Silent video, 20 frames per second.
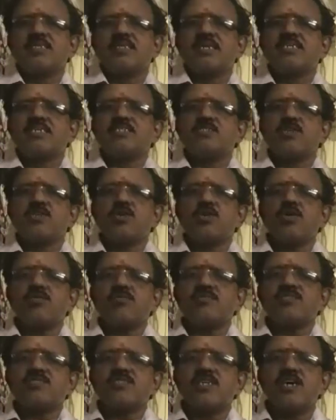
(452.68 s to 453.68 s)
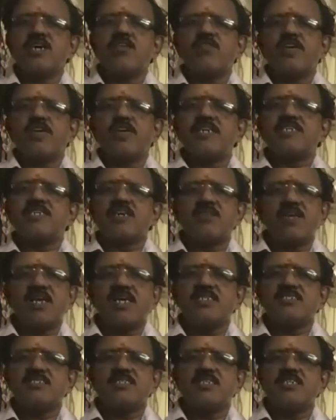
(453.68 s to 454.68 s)
There is no question of initial
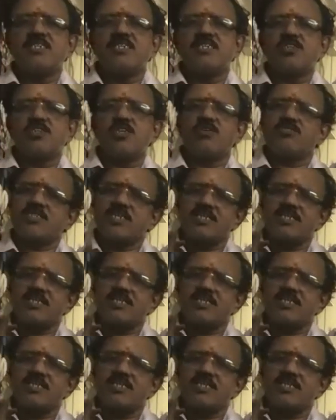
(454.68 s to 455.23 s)
velocity is 0.